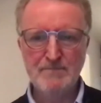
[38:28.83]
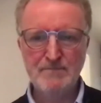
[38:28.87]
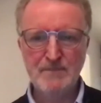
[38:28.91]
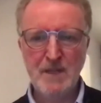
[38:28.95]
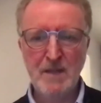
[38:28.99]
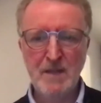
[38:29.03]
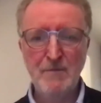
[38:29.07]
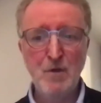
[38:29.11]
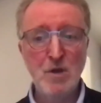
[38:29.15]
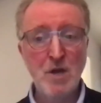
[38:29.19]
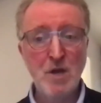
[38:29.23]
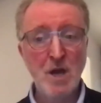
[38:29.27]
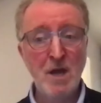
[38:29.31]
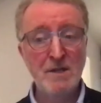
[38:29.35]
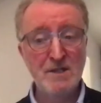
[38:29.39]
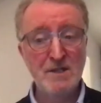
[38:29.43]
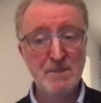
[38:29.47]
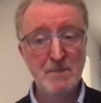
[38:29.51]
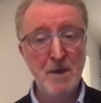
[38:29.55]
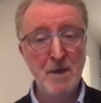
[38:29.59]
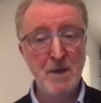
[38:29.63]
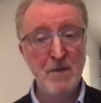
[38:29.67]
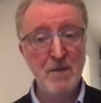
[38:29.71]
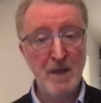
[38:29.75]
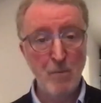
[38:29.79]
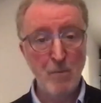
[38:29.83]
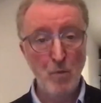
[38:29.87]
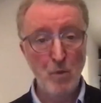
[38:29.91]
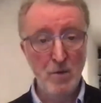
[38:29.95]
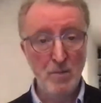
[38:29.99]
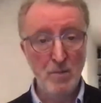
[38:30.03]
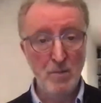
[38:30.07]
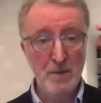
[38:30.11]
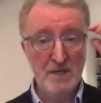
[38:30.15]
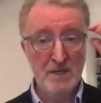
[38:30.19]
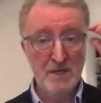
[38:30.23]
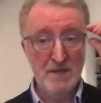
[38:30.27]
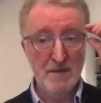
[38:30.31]
If you can't smell, that will
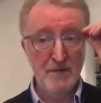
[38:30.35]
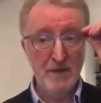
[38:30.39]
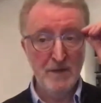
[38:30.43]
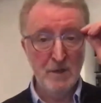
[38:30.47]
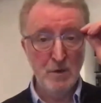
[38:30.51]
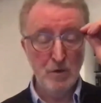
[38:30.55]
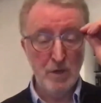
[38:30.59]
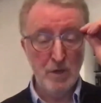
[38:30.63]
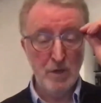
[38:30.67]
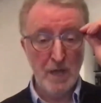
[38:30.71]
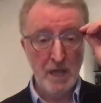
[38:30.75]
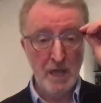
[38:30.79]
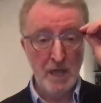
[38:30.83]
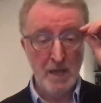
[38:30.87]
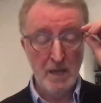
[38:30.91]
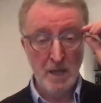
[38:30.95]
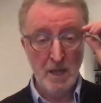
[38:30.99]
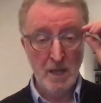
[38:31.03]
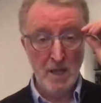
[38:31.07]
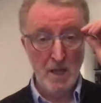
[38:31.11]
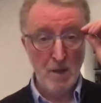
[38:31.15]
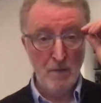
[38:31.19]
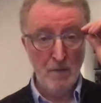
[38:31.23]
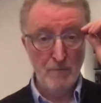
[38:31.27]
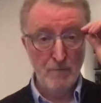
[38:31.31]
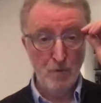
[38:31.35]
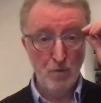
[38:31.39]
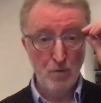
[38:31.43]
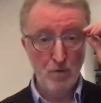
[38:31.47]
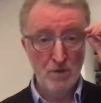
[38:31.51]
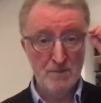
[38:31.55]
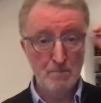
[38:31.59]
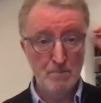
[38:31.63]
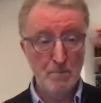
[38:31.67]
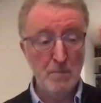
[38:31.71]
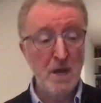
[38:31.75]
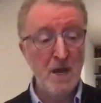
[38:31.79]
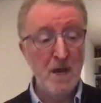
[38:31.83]
be difficult, of course,
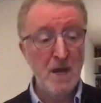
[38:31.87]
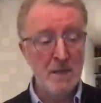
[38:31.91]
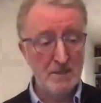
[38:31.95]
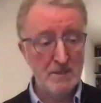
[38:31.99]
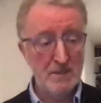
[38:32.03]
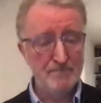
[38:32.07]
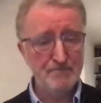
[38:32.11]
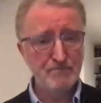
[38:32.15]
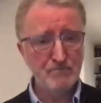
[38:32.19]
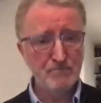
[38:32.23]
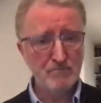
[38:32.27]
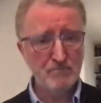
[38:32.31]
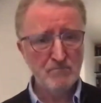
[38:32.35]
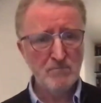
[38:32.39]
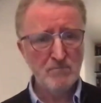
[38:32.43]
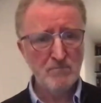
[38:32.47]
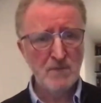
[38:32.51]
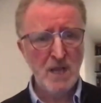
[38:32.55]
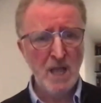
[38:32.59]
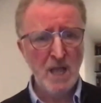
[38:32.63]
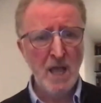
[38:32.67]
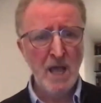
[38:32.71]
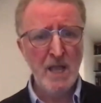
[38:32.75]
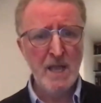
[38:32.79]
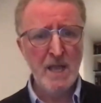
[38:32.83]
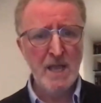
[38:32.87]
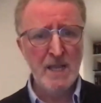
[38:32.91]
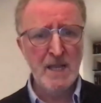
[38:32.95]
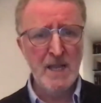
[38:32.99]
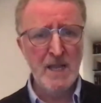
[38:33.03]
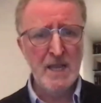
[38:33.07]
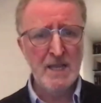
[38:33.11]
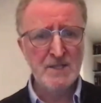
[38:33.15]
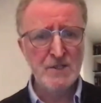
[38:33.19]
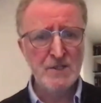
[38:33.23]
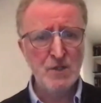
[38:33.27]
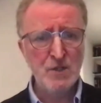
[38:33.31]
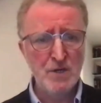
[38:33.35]
but
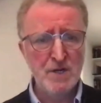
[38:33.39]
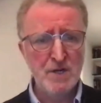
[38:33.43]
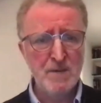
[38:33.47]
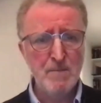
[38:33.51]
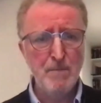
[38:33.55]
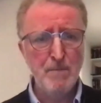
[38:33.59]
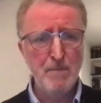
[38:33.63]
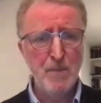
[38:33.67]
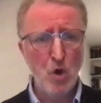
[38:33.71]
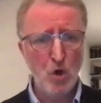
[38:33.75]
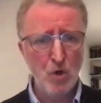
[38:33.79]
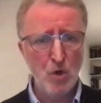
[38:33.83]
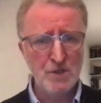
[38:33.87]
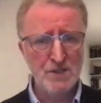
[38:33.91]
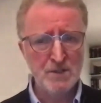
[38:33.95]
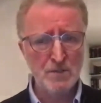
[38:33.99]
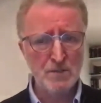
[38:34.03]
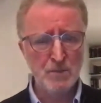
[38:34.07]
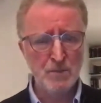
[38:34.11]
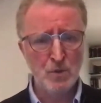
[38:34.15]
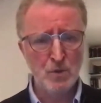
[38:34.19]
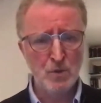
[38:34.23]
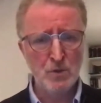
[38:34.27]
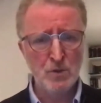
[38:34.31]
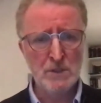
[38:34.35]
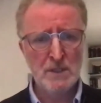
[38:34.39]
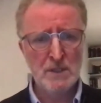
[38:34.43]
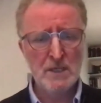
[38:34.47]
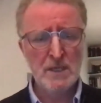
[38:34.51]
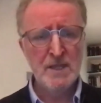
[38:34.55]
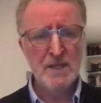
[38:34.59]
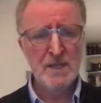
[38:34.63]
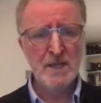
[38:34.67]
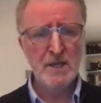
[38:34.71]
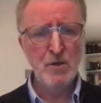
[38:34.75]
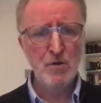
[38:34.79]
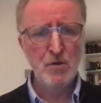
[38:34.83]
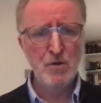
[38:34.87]
it's not impossible
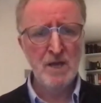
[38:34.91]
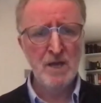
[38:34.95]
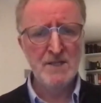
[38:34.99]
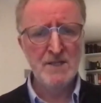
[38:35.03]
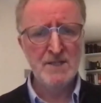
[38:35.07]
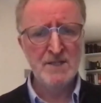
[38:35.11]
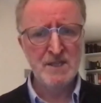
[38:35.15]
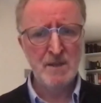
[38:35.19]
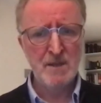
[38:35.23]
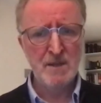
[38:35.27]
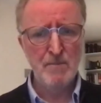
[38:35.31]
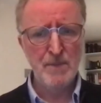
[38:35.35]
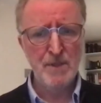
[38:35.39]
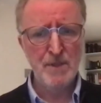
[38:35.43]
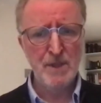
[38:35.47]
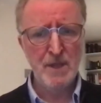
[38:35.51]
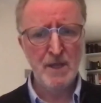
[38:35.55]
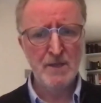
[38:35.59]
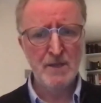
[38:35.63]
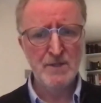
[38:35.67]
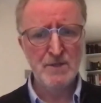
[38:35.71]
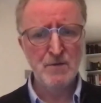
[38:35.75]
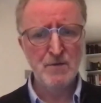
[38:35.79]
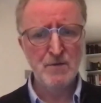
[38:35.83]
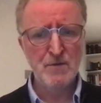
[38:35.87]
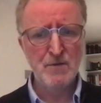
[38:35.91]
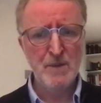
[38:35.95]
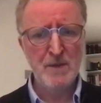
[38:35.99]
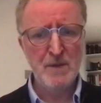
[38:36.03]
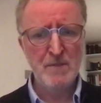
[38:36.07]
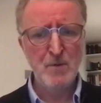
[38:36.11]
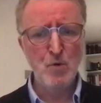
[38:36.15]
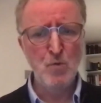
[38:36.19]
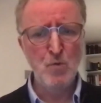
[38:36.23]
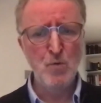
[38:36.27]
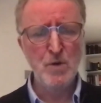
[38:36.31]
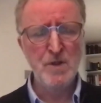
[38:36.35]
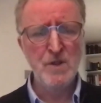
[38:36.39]
that you get something. So for
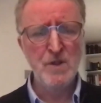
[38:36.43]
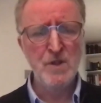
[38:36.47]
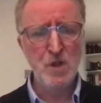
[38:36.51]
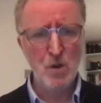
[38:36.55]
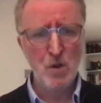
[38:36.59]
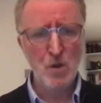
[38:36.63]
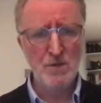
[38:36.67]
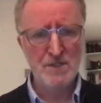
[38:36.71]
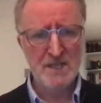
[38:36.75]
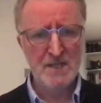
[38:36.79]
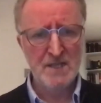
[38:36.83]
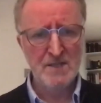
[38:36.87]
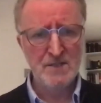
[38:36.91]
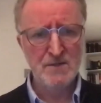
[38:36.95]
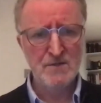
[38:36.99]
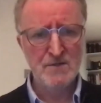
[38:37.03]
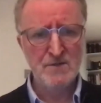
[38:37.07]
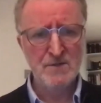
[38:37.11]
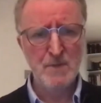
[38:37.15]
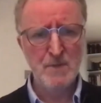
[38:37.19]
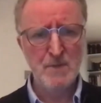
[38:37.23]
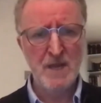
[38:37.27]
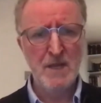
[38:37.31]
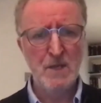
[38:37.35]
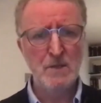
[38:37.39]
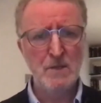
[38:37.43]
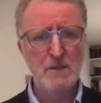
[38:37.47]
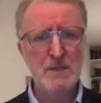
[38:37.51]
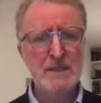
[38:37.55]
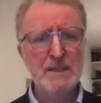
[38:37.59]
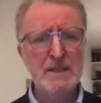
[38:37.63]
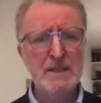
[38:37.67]
people with no sense of smell,